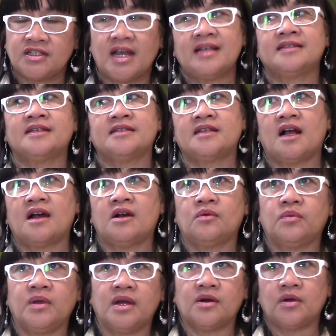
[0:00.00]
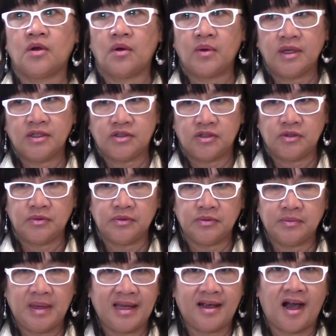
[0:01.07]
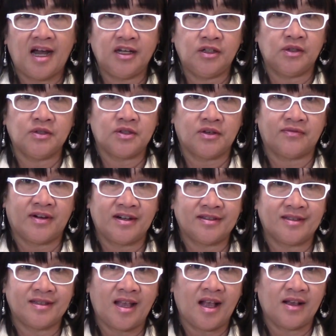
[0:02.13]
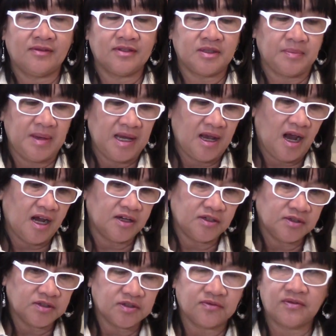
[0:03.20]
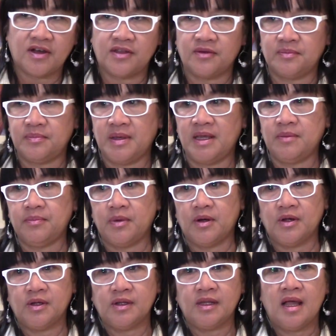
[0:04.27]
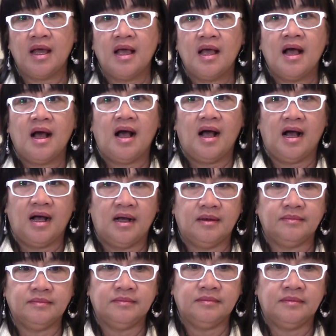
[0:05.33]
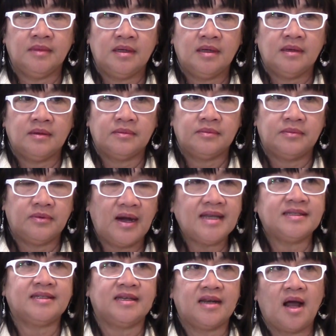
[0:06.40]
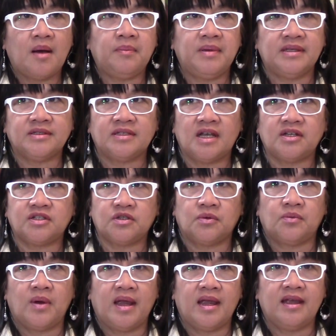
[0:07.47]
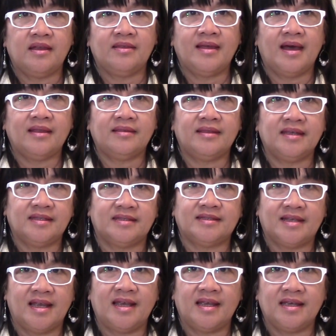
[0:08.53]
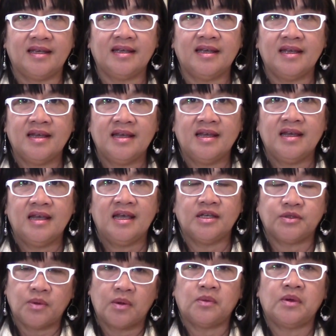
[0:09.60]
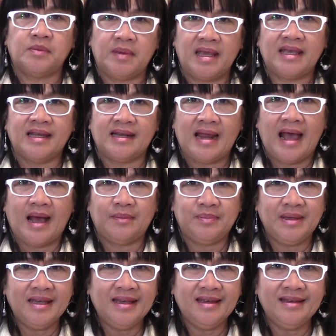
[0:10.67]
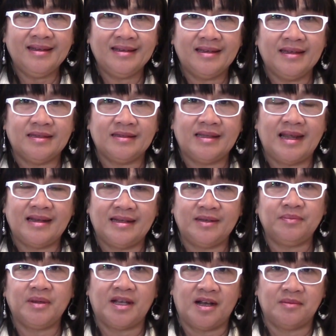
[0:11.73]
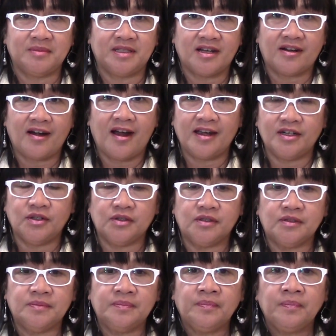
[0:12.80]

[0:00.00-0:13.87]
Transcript: chances are we are going to make idols of ourselves, make idols of other people, um, raise it up in such a way that this thing is what will make it happy. It then it becomes our idol.